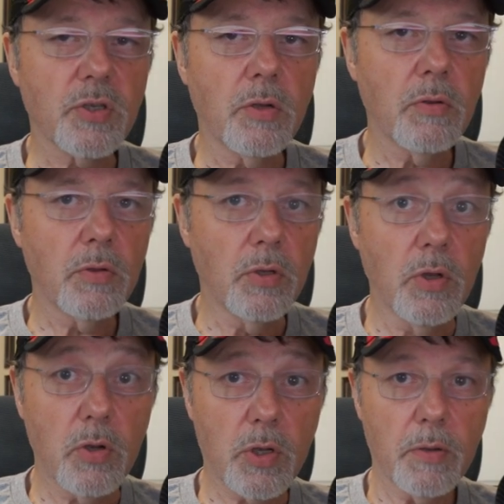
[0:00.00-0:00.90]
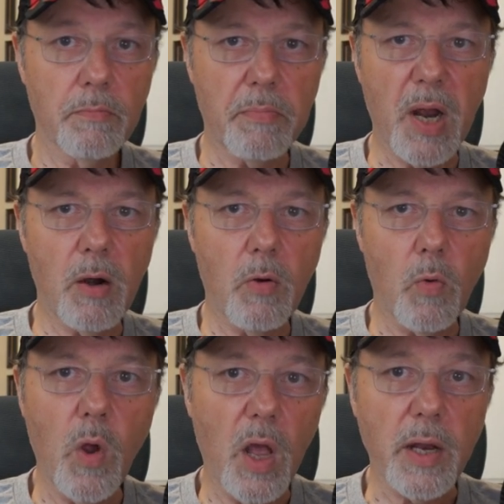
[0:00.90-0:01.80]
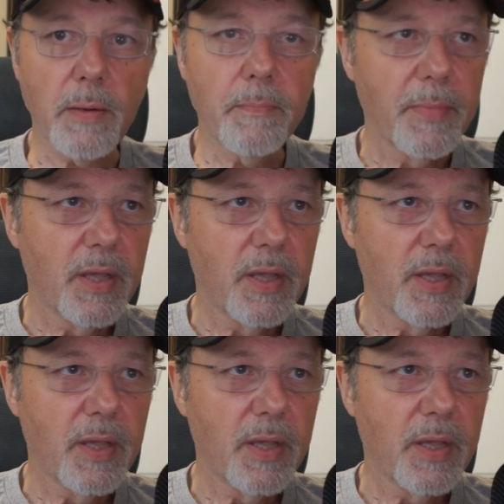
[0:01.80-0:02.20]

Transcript: So Luke part one